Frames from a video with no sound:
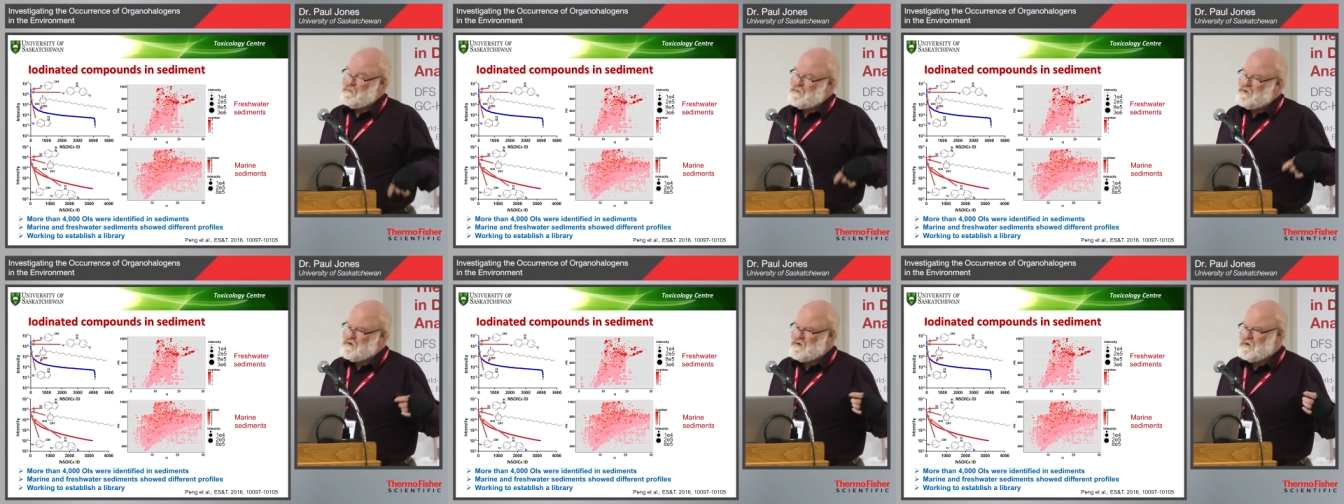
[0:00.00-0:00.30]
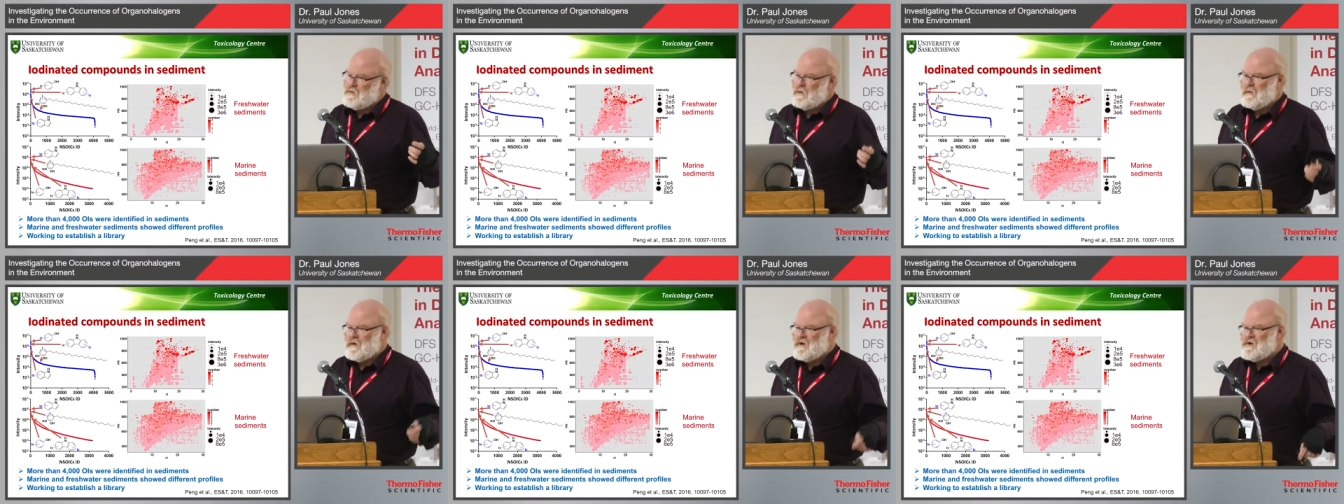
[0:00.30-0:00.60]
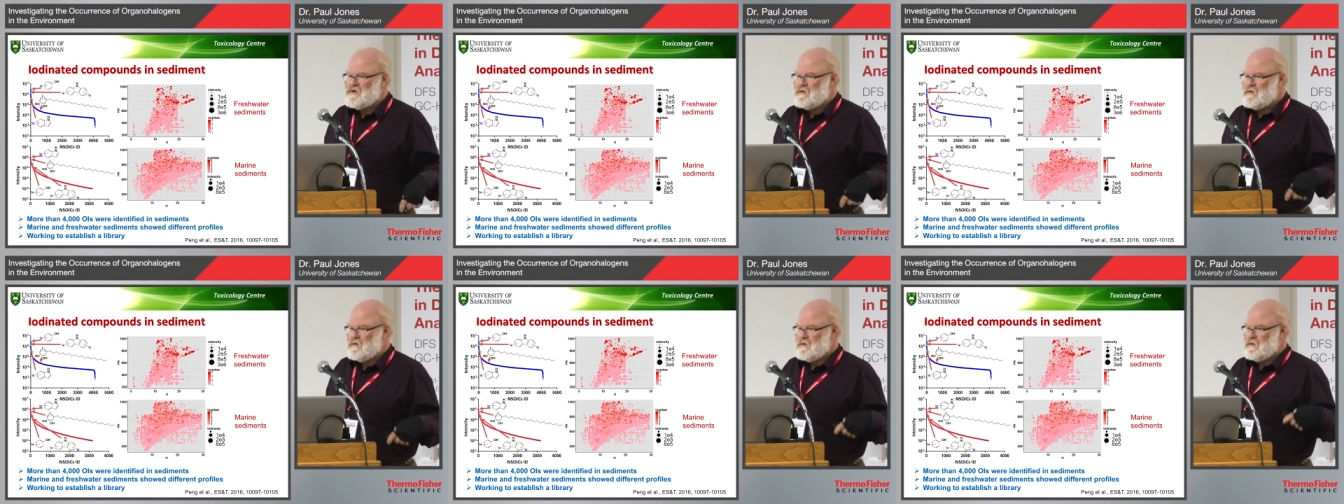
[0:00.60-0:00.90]
presumably
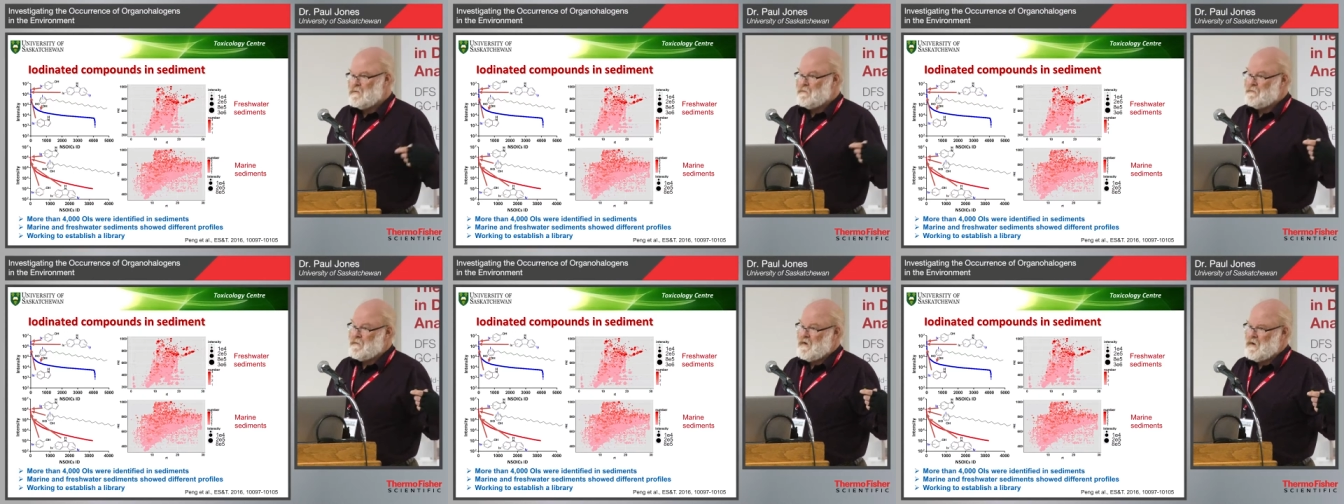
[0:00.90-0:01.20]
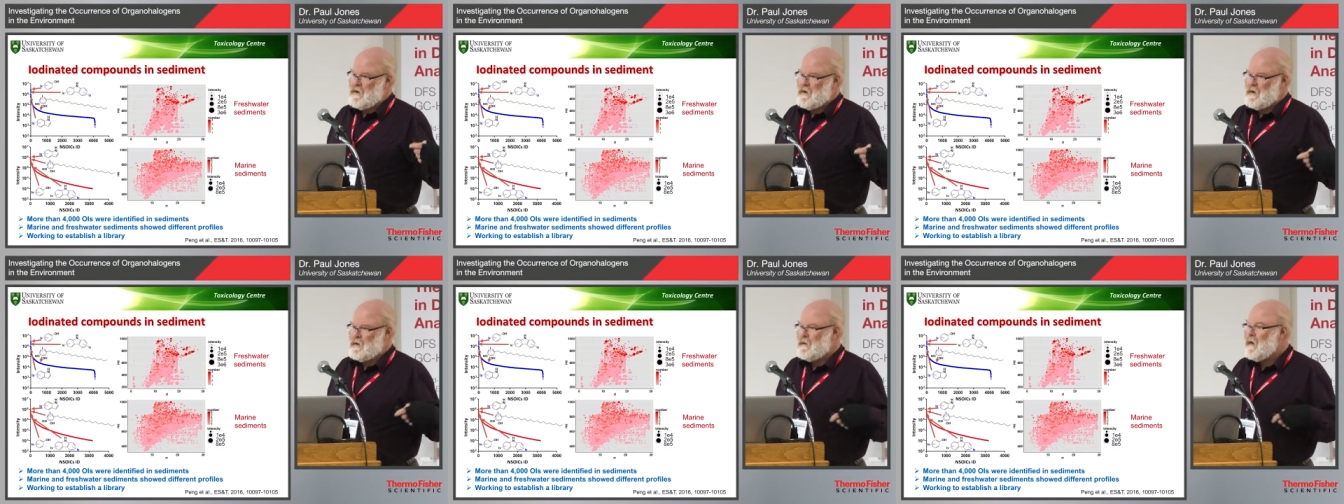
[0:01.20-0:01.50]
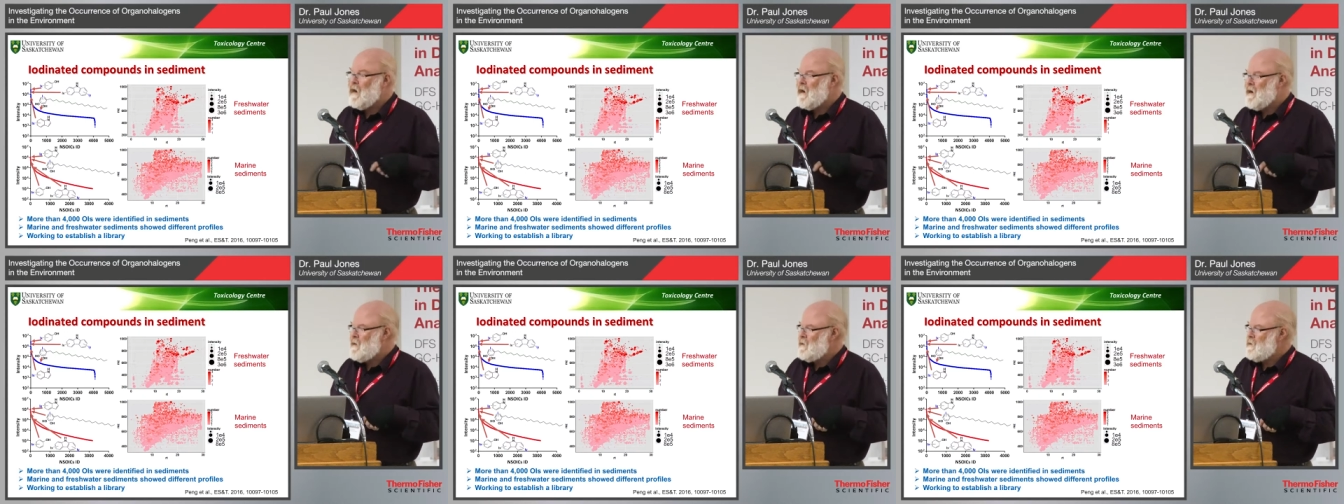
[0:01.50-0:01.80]
due to uh,
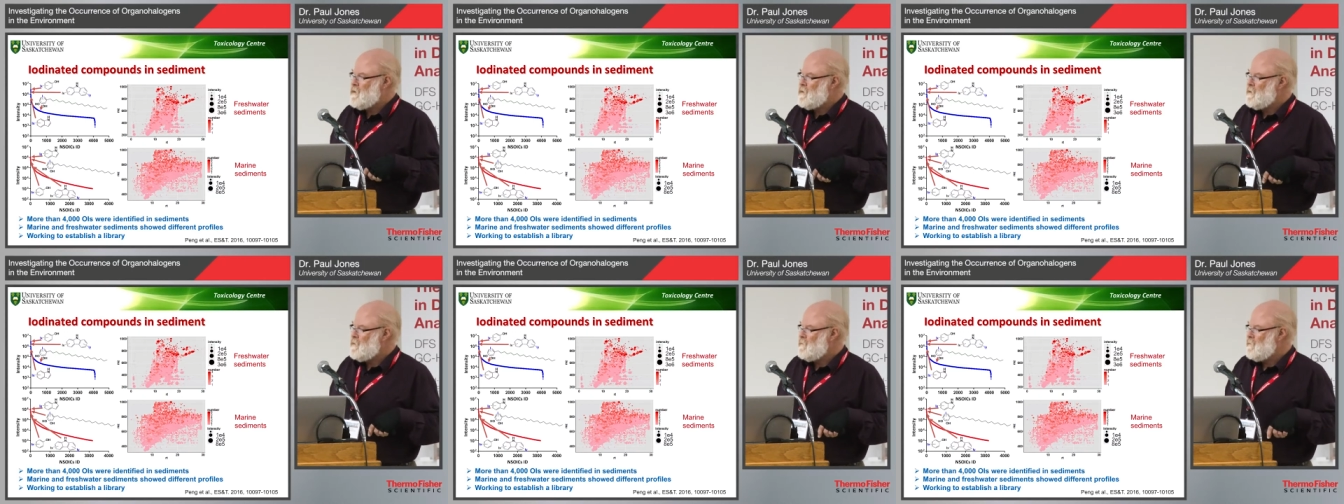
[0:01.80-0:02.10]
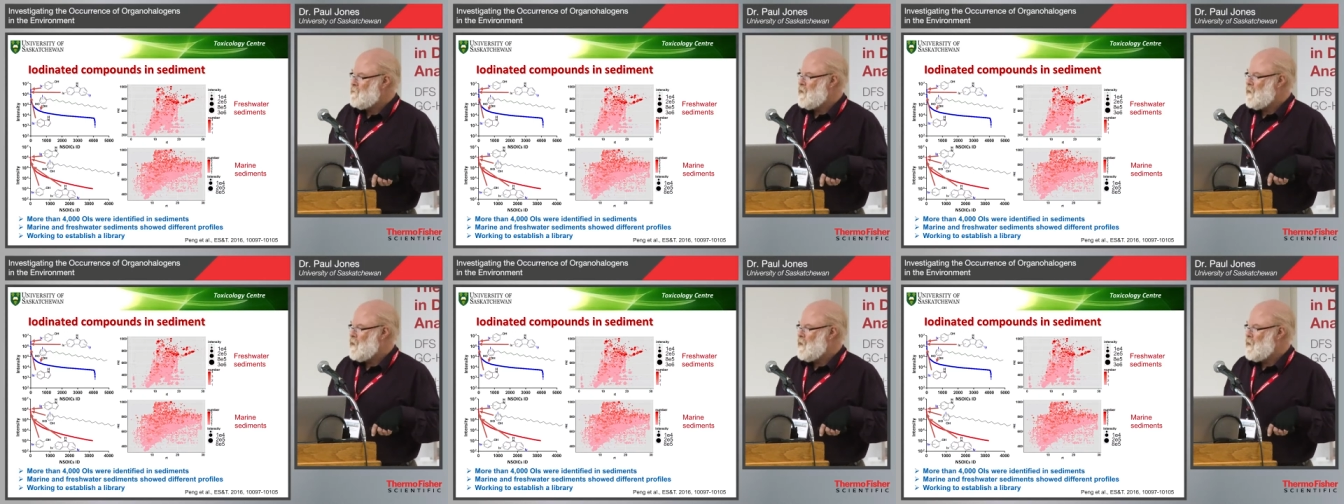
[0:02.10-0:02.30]
iodine,